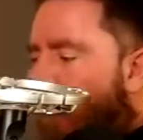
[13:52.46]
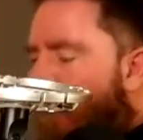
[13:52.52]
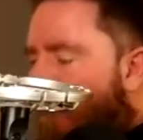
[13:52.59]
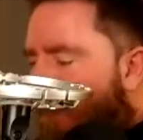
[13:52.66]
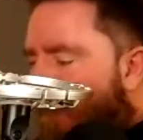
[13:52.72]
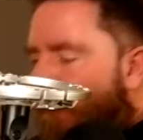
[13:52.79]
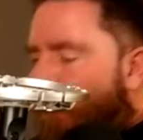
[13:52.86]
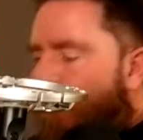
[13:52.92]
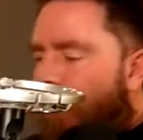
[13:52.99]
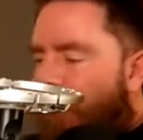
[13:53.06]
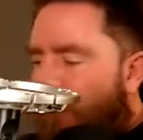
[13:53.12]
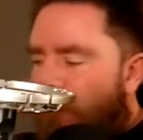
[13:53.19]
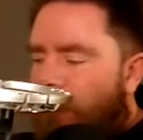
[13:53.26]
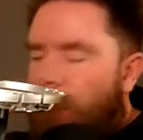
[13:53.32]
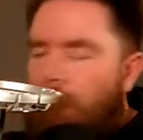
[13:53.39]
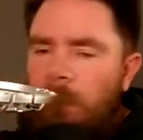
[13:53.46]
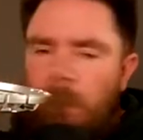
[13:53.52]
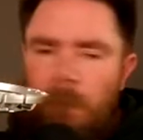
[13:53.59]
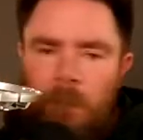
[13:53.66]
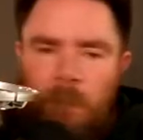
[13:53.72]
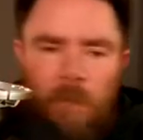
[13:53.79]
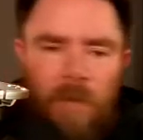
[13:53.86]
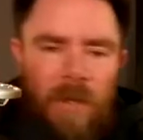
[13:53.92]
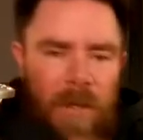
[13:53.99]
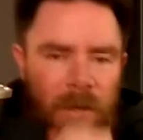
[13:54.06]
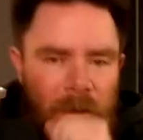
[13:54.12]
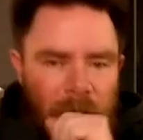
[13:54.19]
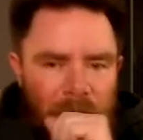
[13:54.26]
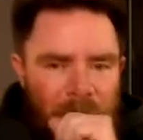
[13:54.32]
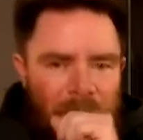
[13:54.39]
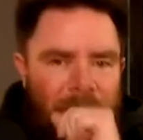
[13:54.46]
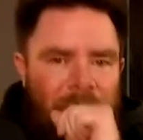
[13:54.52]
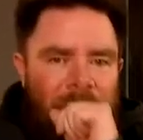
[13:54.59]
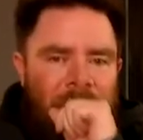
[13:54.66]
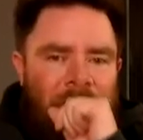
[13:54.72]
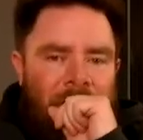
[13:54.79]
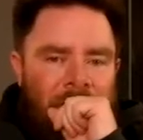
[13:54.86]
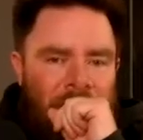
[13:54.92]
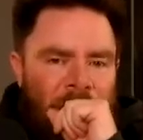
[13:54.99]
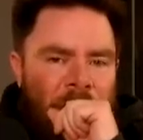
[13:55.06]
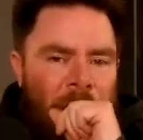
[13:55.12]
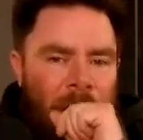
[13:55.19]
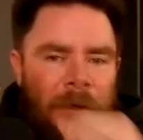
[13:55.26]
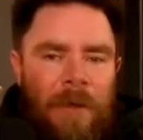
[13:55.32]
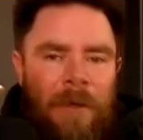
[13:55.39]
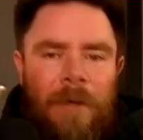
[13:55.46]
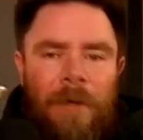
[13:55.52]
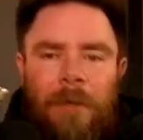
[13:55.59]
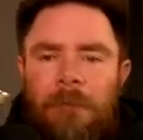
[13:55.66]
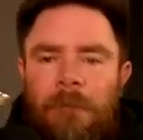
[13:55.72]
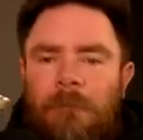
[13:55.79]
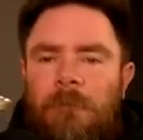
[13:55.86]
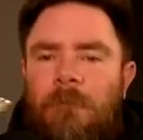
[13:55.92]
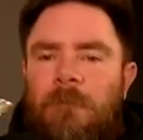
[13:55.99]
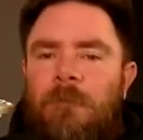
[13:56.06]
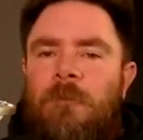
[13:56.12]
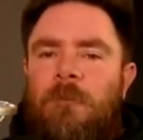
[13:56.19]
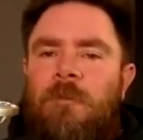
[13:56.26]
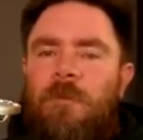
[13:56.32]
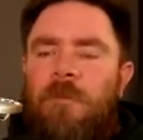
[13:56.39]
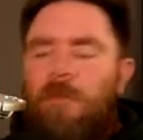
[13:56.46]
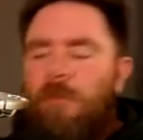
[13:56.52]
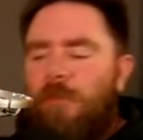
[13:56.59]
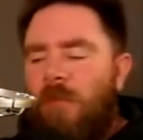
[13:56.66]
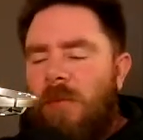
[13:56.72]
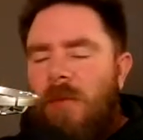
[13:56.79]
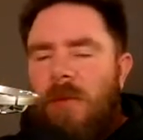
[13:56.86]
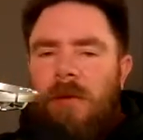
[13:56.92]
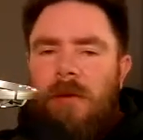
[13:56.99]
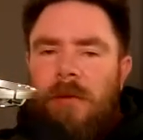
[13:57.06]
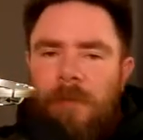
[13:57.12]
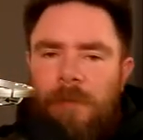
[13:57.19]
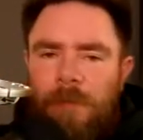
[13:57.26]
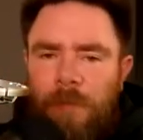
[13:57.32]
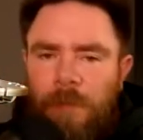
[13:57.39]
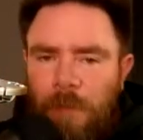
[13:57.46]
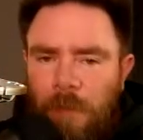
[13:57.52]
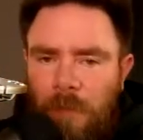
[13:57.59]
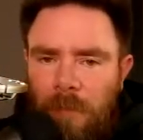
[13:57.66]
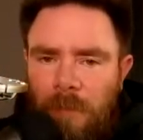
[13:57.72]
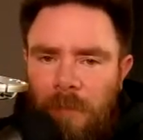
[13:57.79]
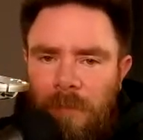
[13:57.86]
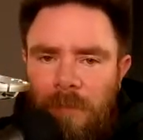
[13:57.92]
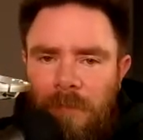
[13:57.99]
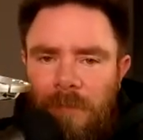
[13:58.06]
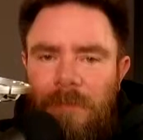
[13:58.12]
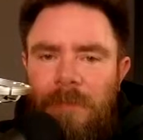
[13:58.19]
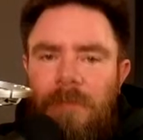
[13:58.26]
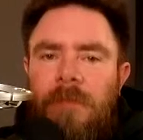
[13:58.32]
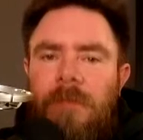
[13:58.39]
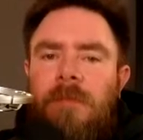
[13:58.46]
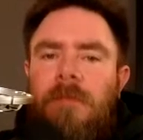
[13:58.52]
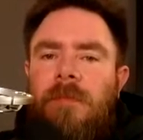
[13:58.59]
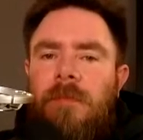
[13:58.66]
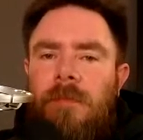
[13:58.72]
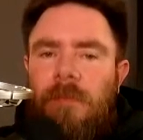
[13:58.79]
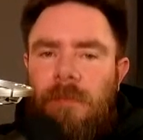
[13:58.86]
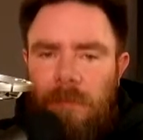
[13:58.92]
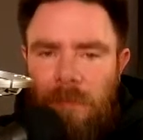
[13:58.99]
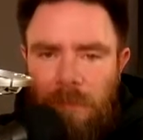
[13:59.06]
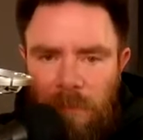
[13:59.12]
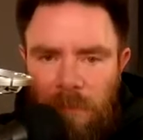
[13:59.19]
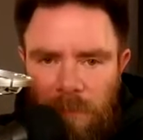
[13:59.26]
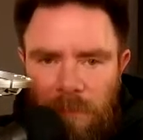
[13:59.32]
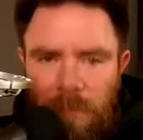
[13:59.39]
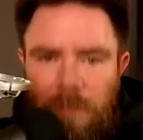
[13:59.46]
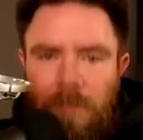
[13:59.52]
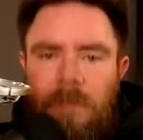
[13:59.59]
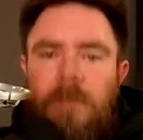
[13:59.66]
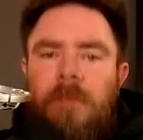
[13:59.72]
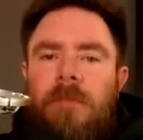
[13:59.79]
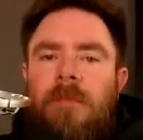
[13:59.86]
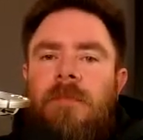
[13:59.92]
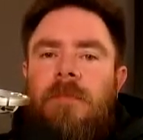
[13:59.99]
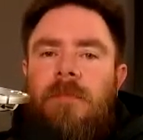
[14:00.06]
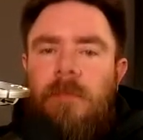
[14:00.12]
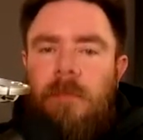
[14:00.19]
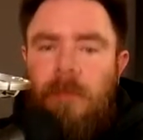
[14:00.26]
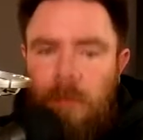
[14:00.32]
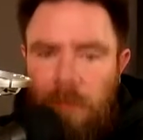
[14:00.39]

This person isn't speaking.